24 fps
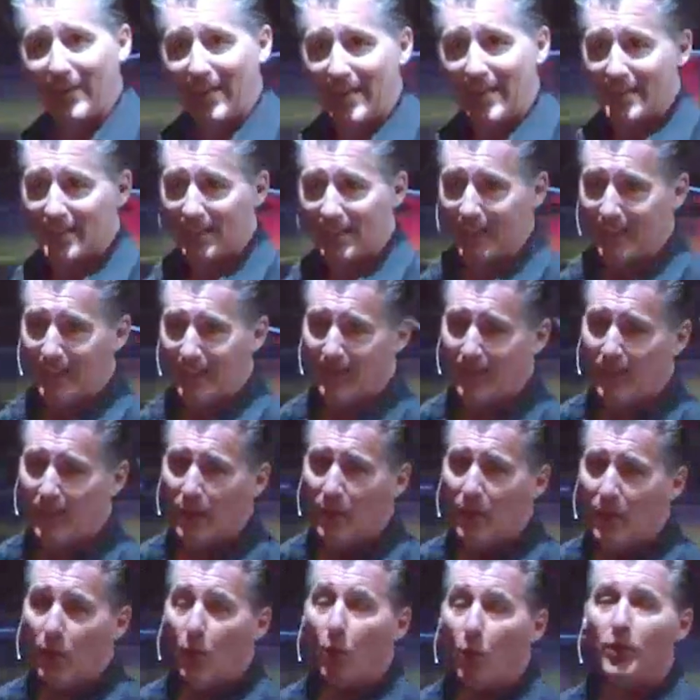easily,
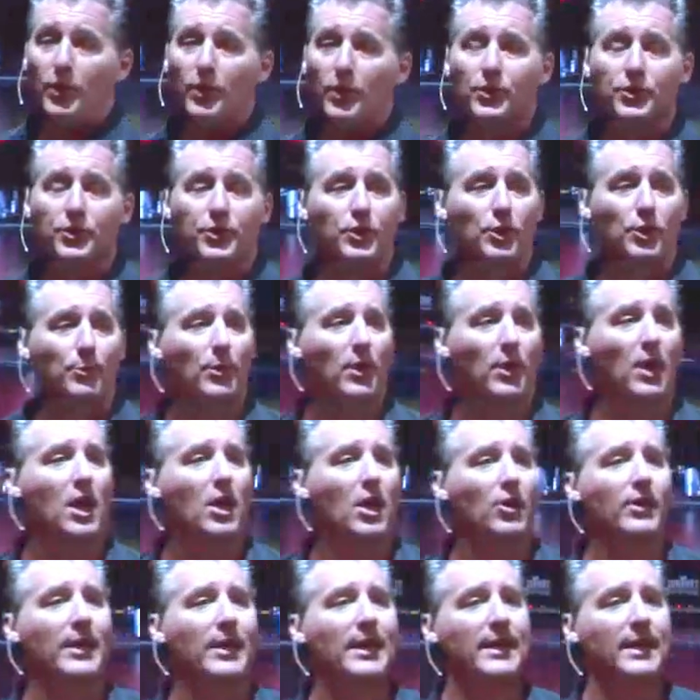or you're super
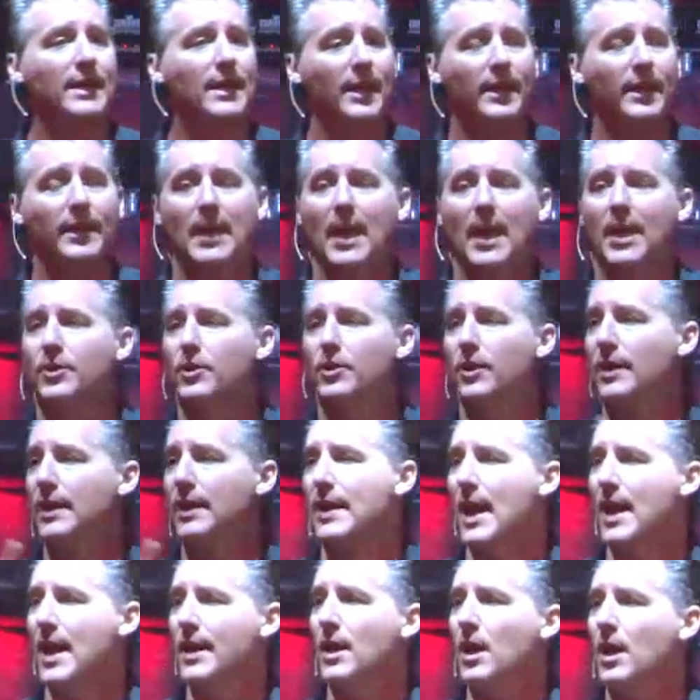hungry at night and you're
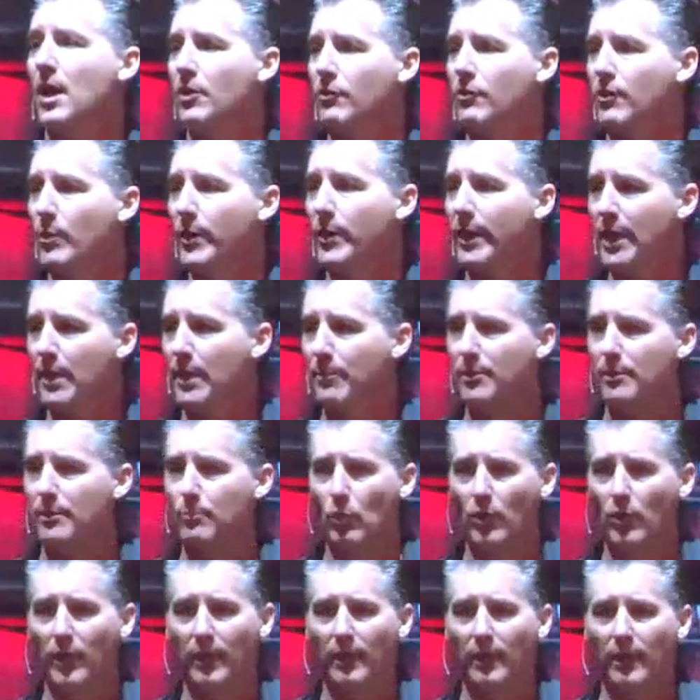not hungry when you get up in the
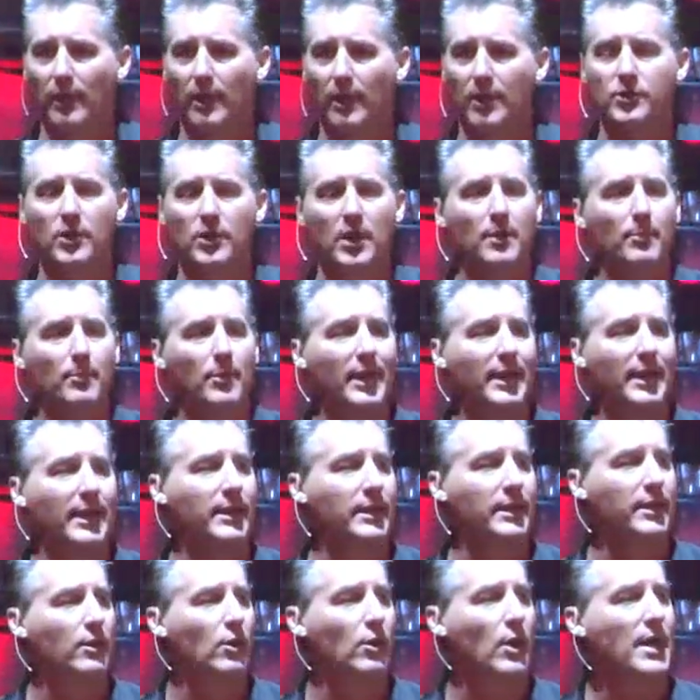morning. Is there anybody in
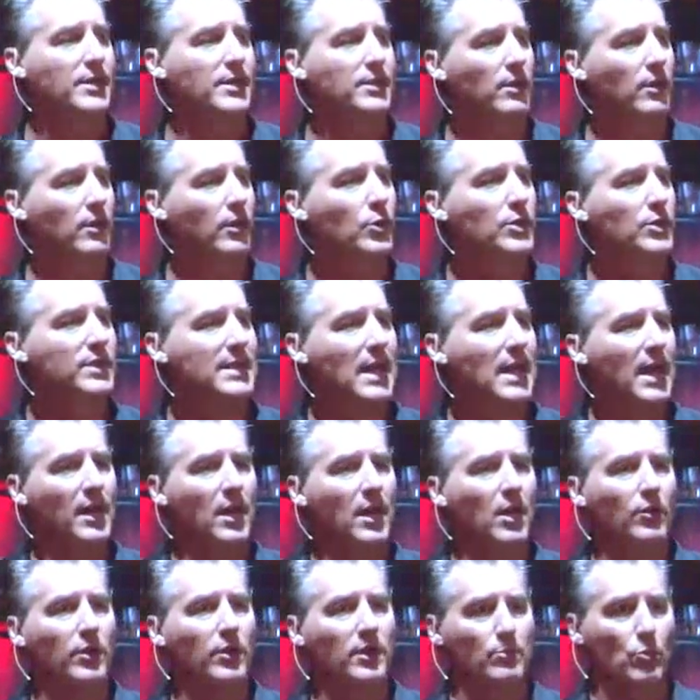here who is not
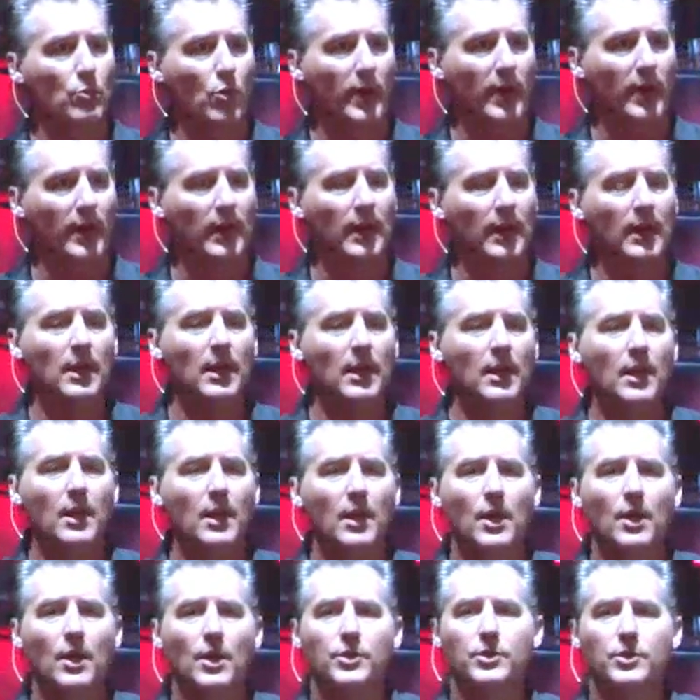hungry in the morning?
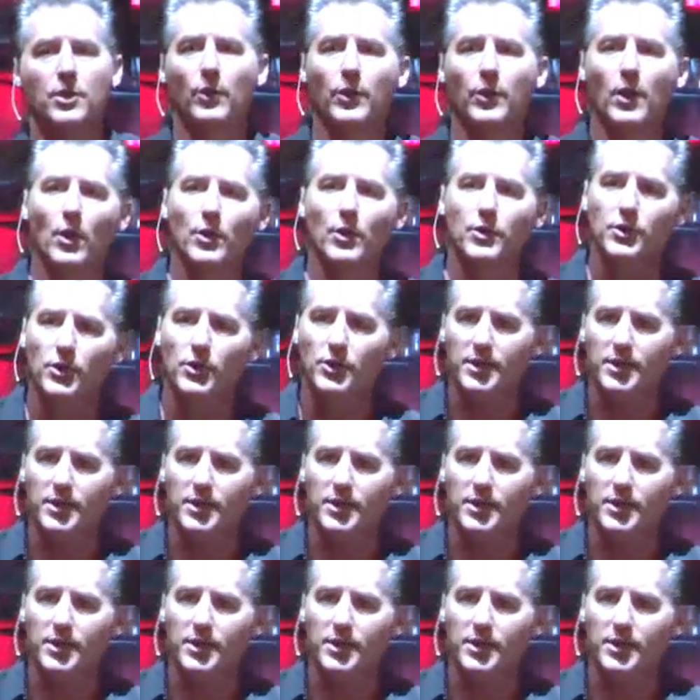So those are